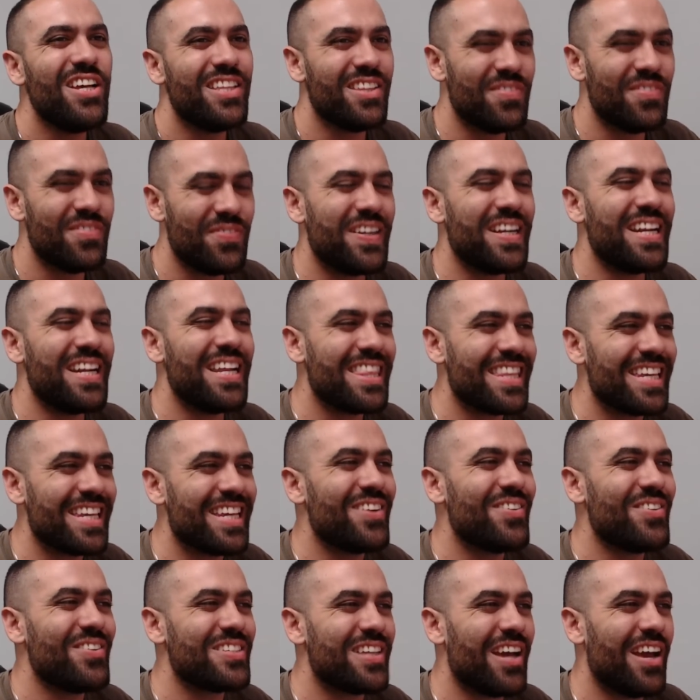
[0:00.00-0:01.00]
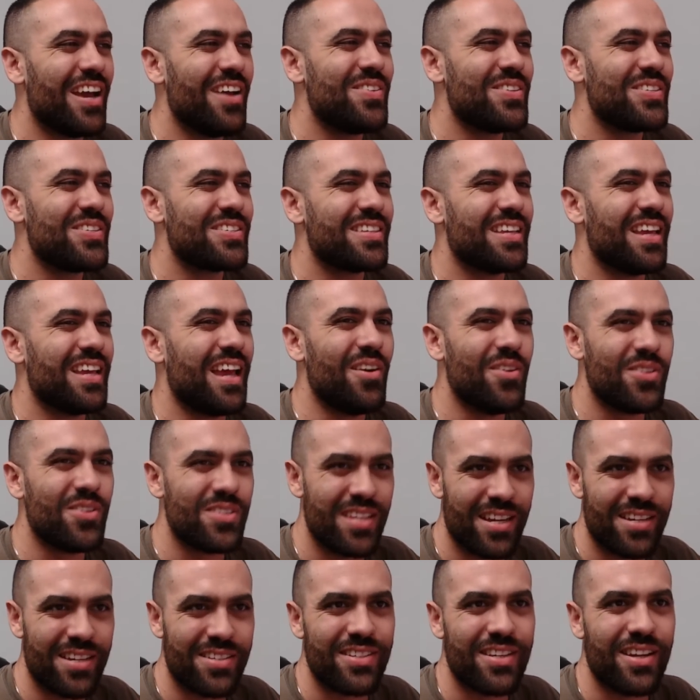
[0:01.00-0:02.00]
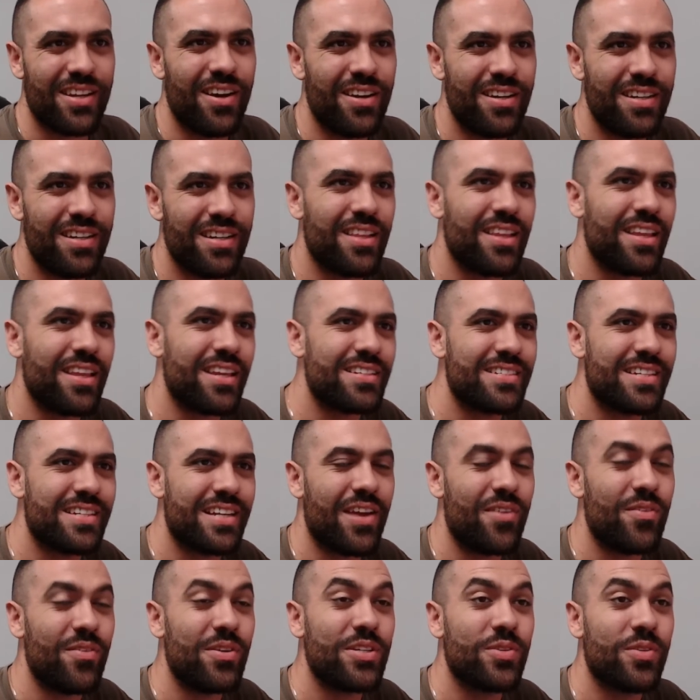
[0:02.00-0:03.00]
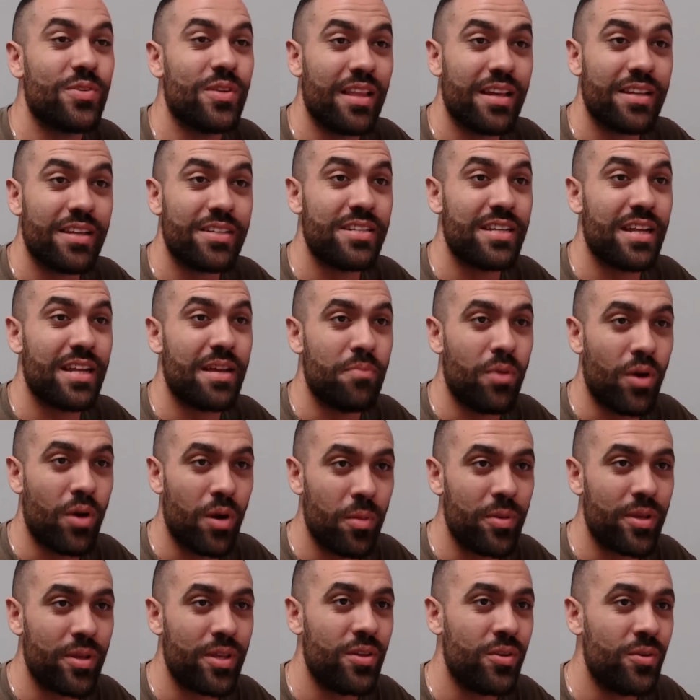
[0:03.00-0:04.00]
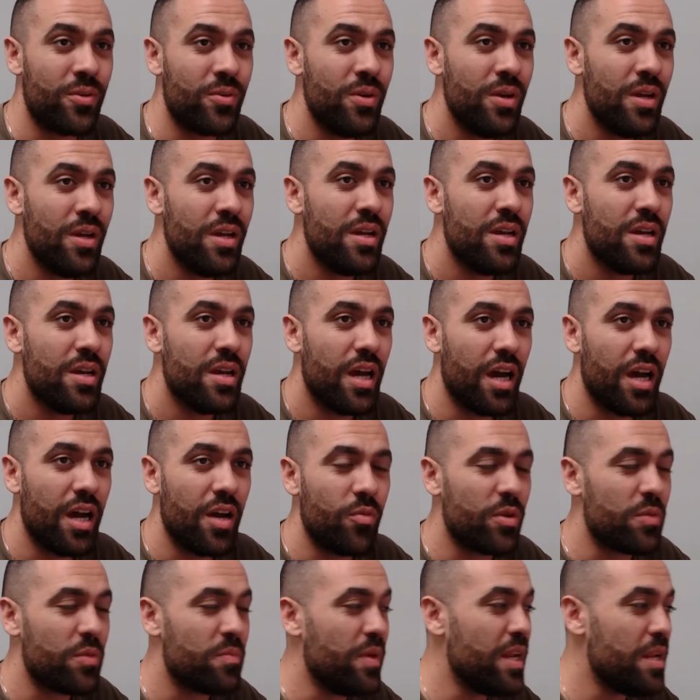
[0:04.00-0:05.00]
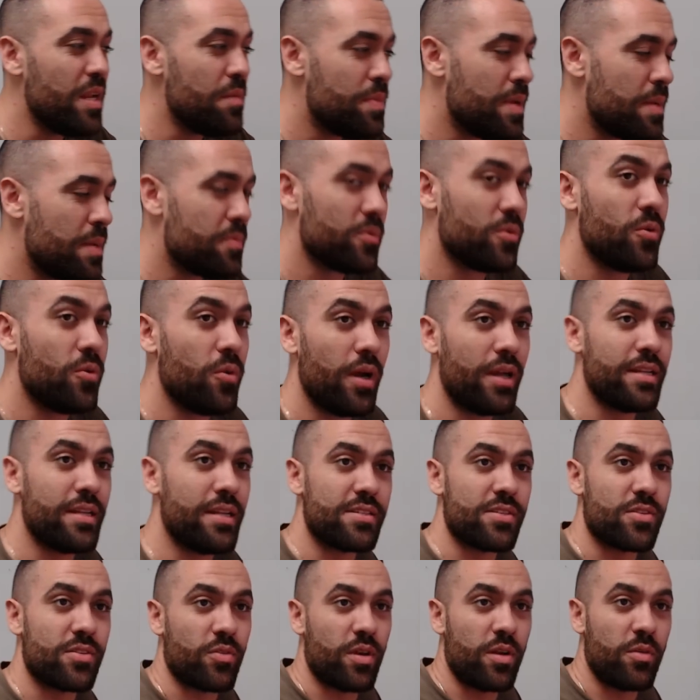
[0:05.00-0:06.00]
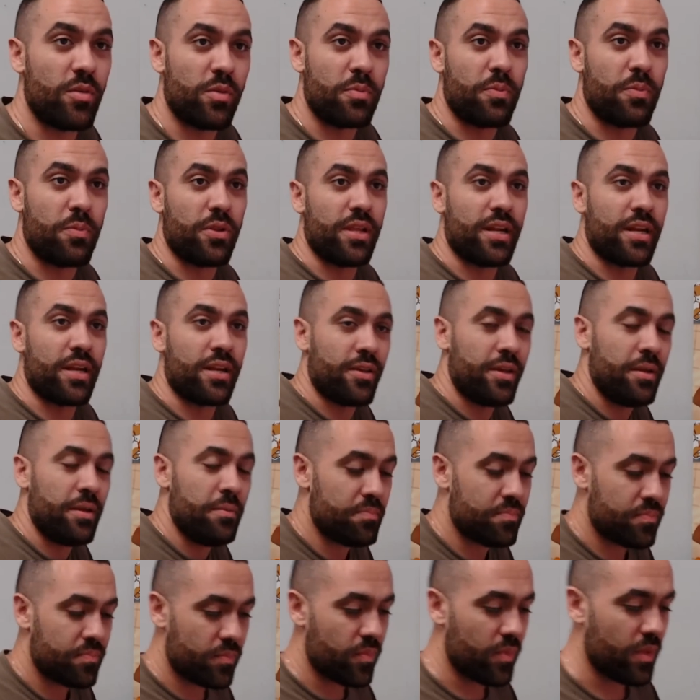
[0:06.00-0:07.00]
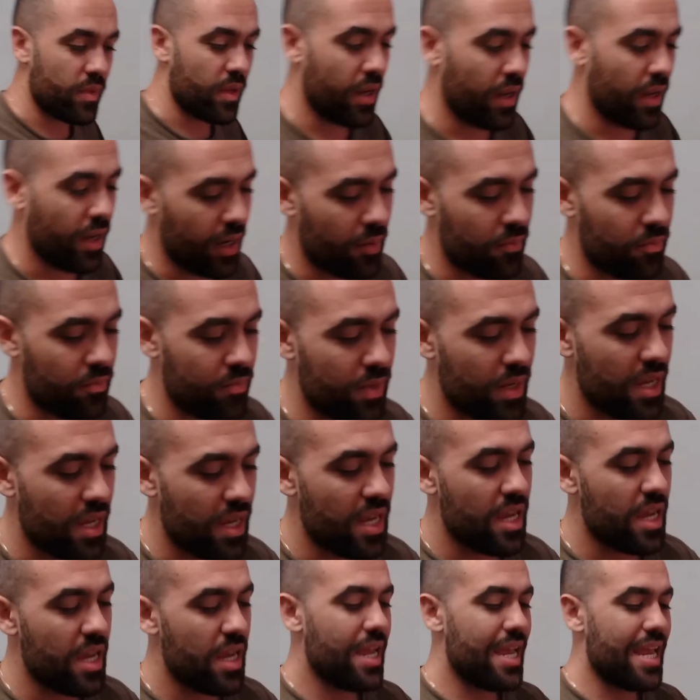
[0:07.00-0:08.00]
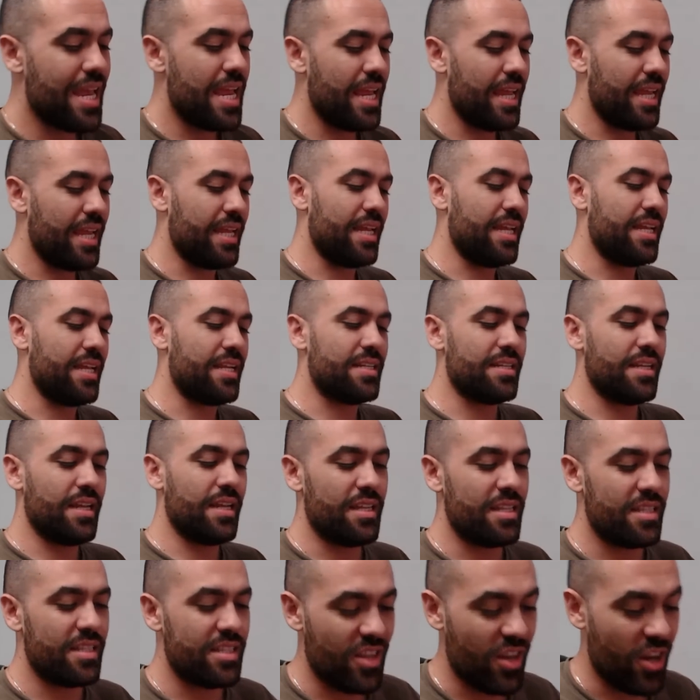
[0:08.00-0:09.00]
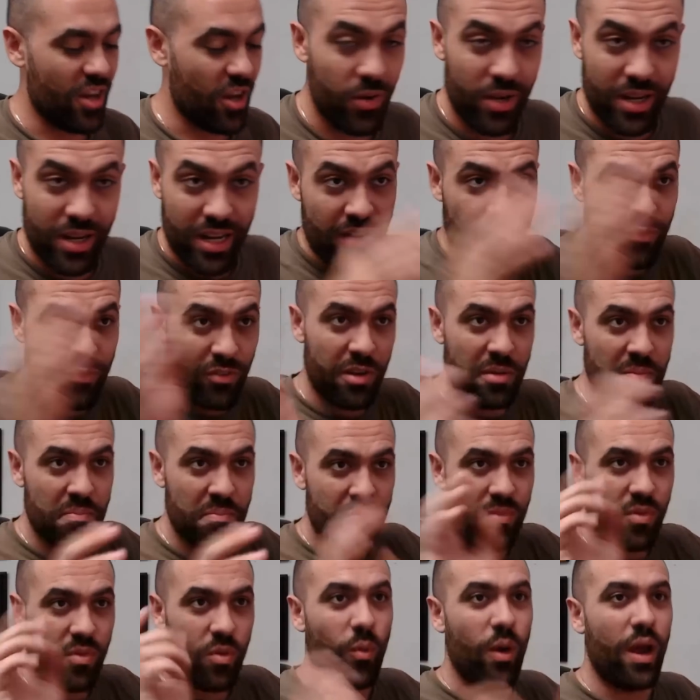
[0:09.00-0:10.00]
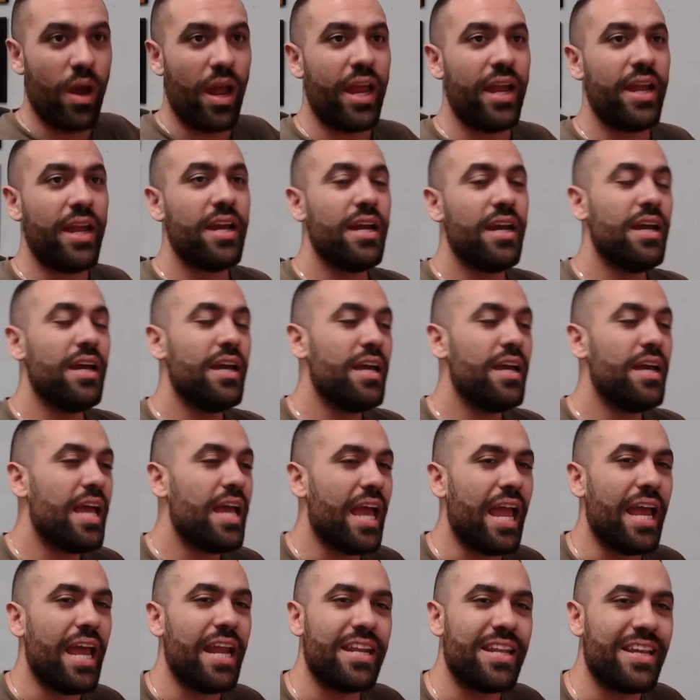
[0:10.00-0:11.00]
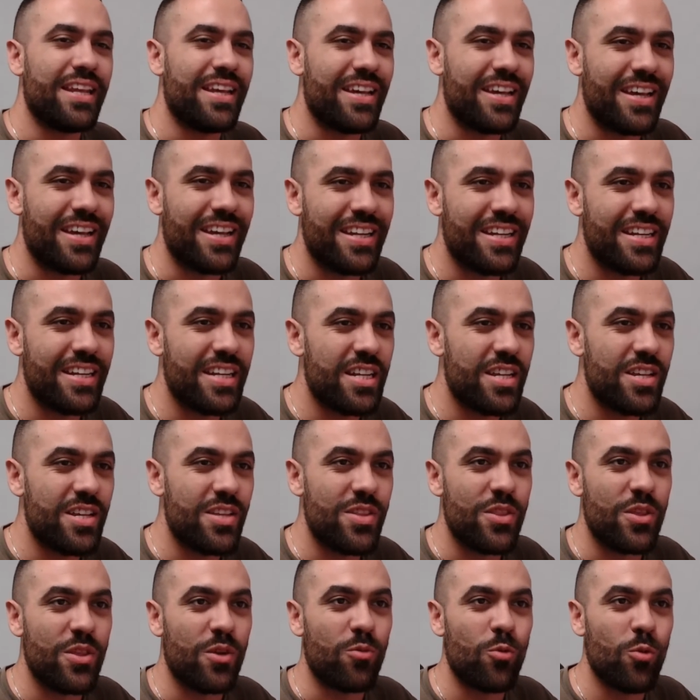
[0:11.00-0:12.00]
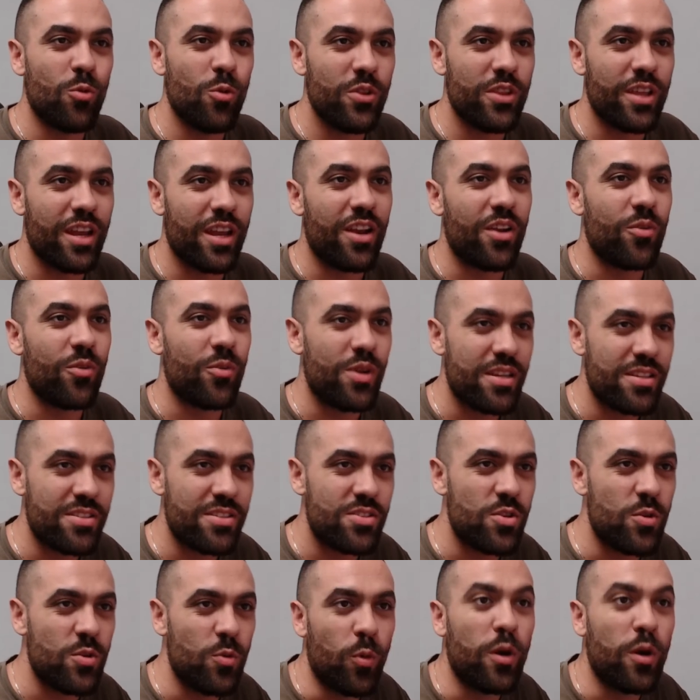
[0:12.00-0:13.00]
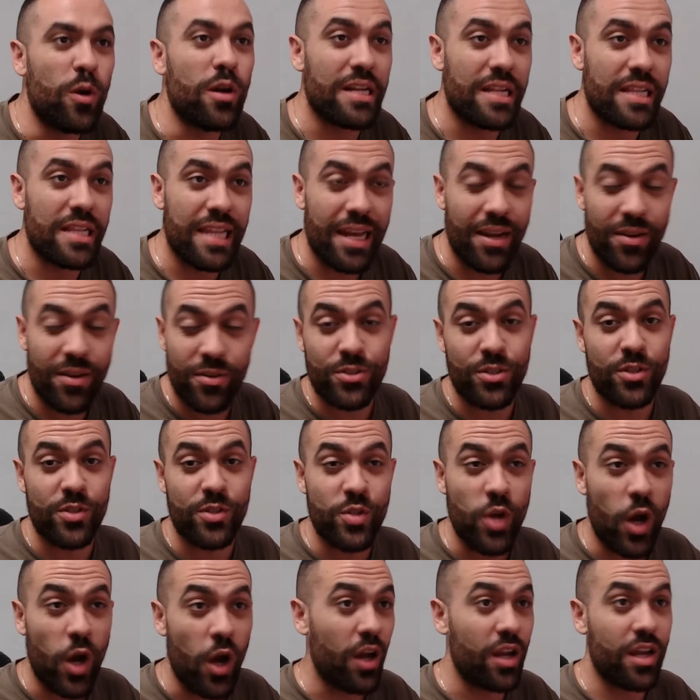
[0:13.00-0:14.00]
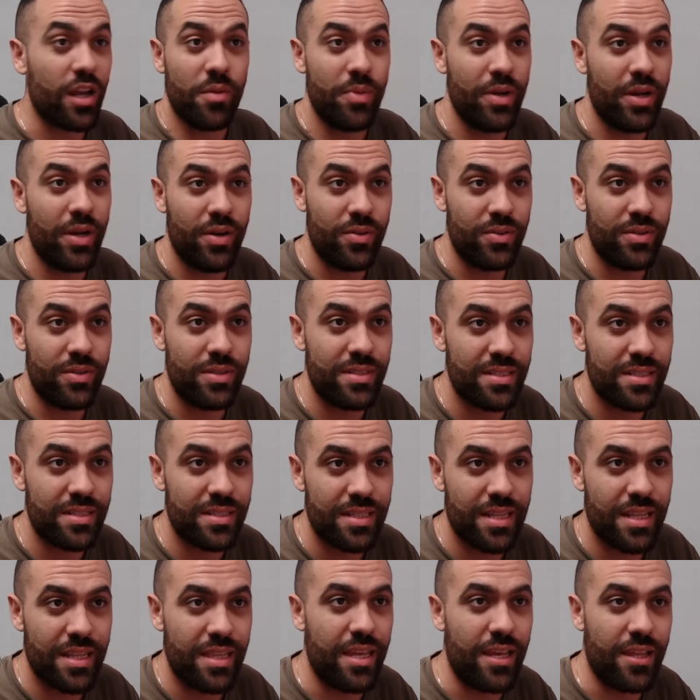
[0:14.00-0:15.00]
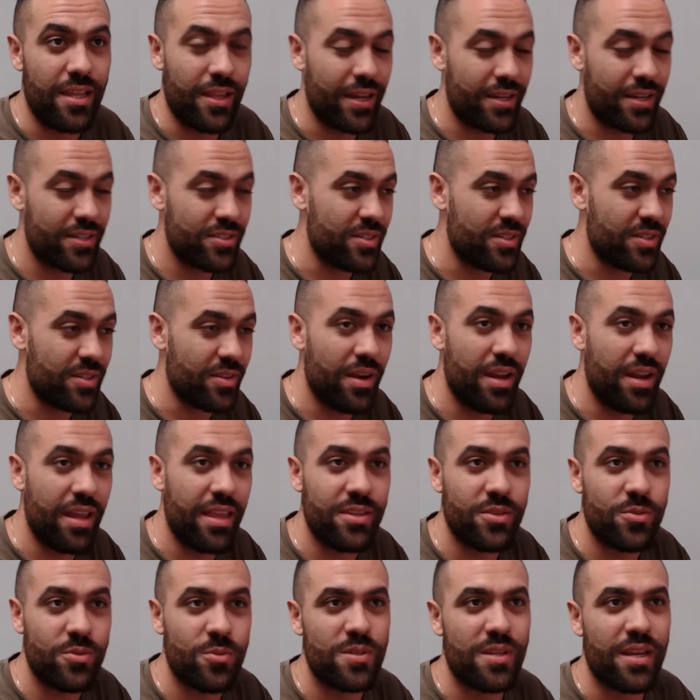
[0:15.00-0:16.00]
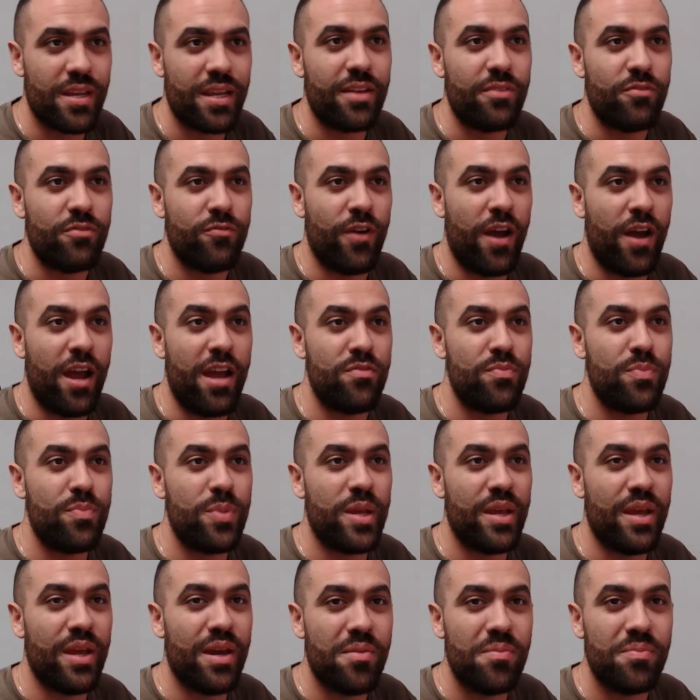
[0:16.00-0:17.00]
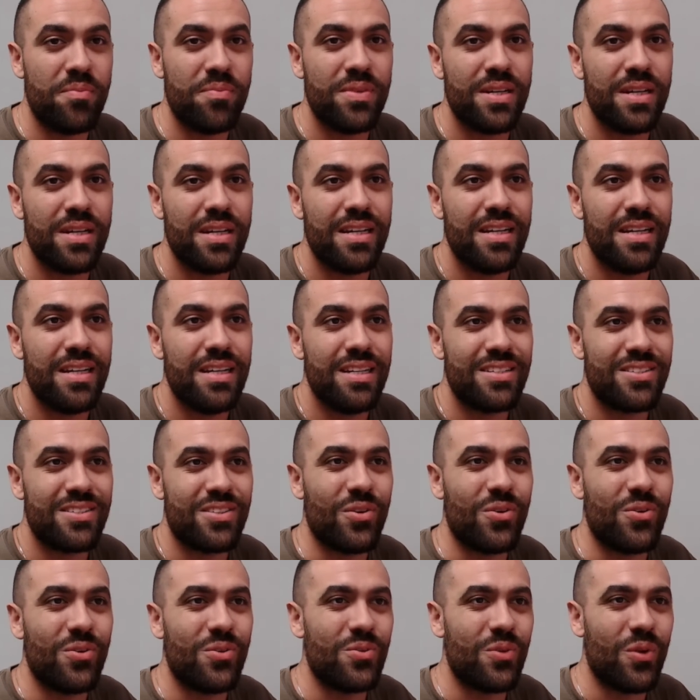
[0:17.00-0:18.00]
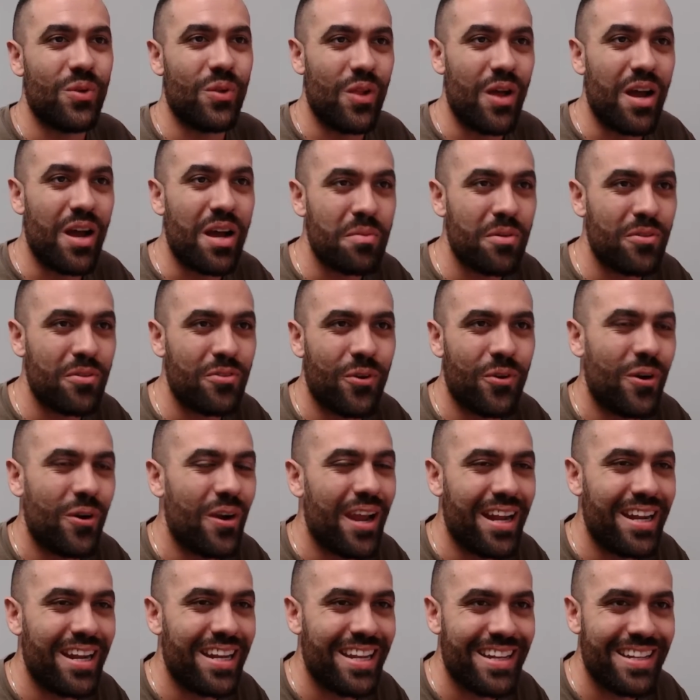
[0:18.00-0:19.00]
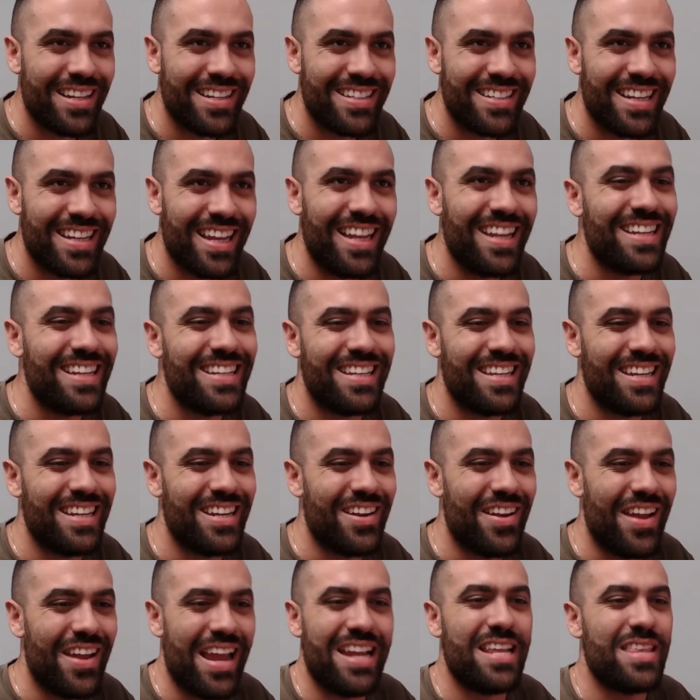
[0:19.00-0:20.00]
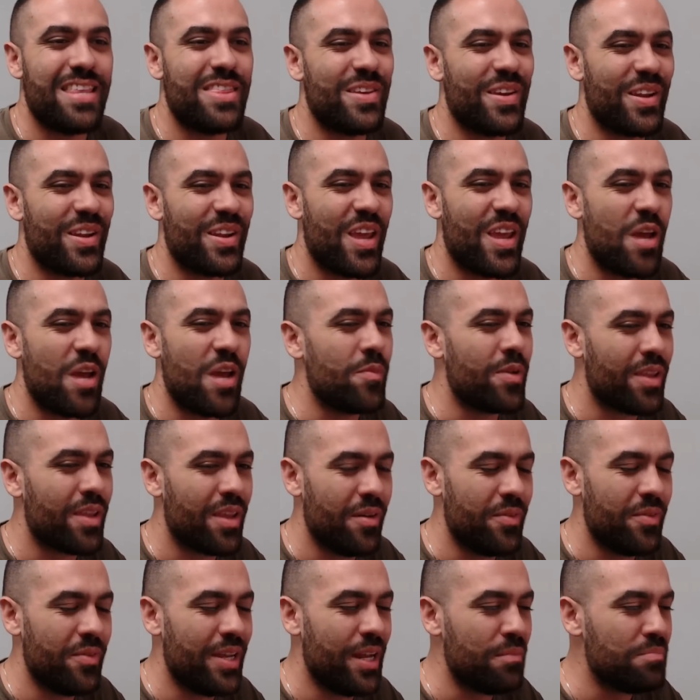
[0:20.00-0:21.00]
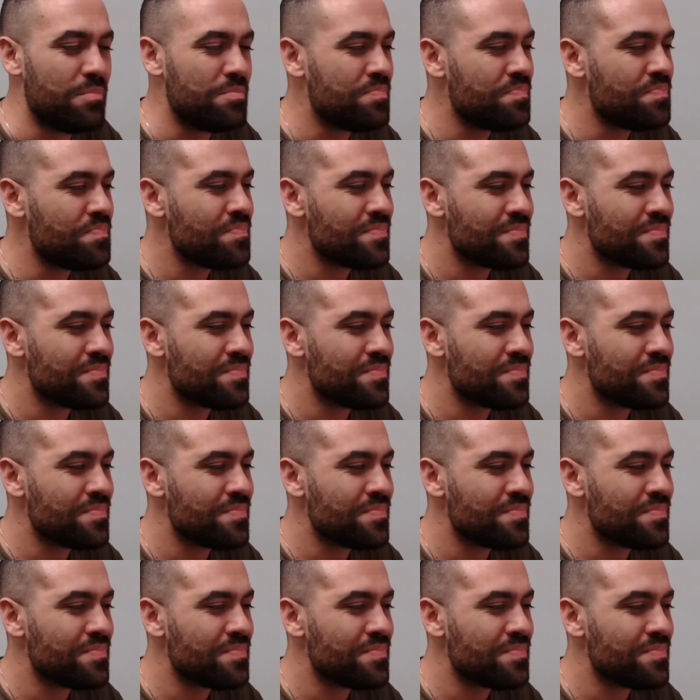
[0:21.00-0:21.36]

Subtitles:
The funny thing was, I was actually on election day. I went to an election day barbecue with many people who I disagreed with politically, in every way. And the rule there was you weren't allowed to talk about the election, right? And this was like at 5 p.m. So long before anything had come in.